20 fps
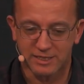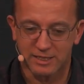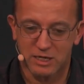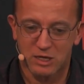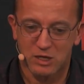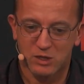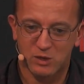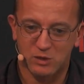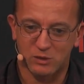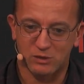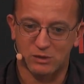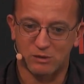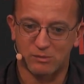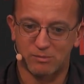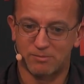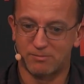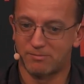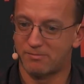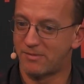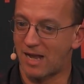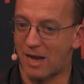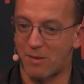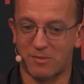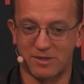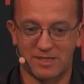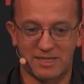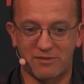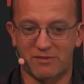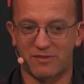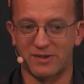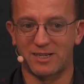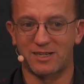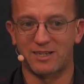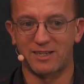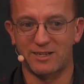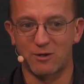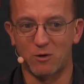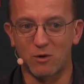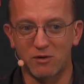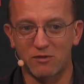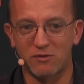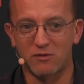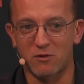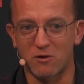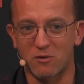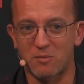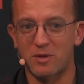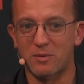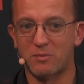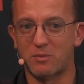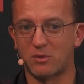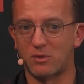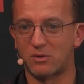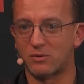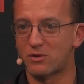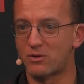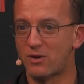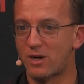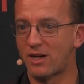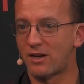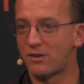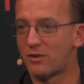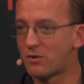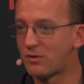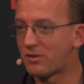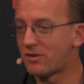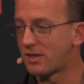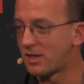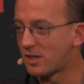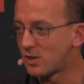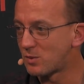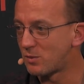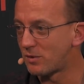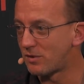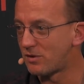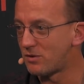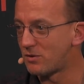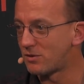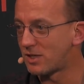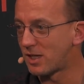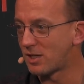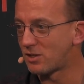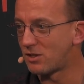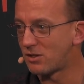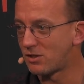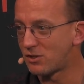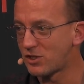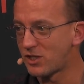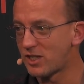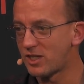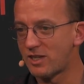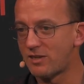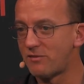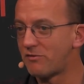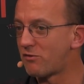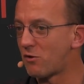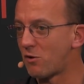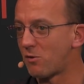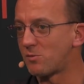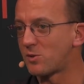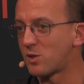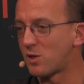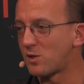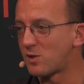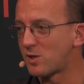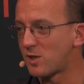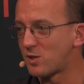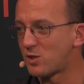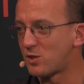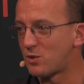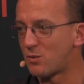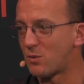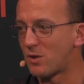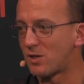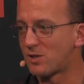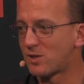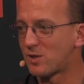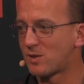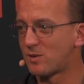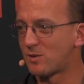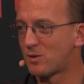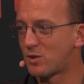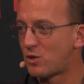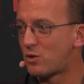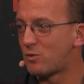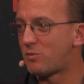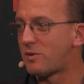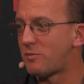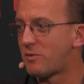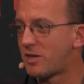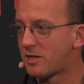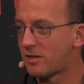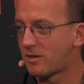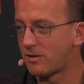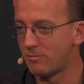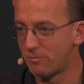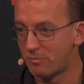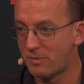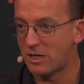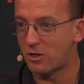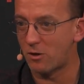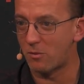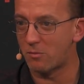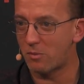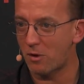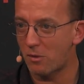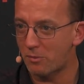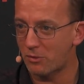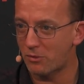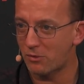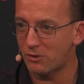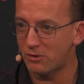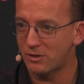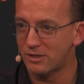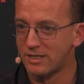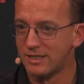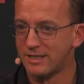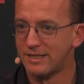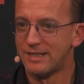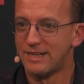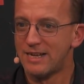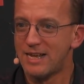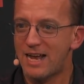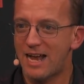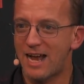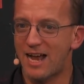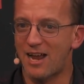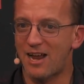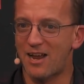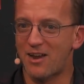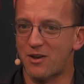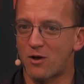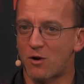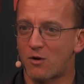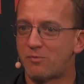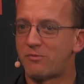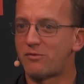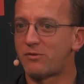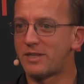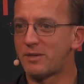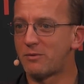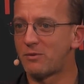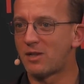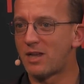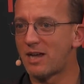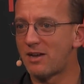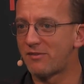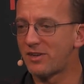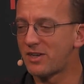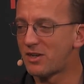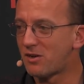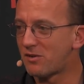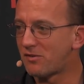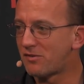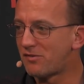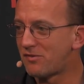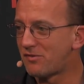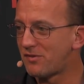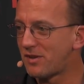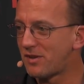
So I'm definitely all for people trying new things with new technology. It informs us as to what could become popular. And hopefully we'll have enough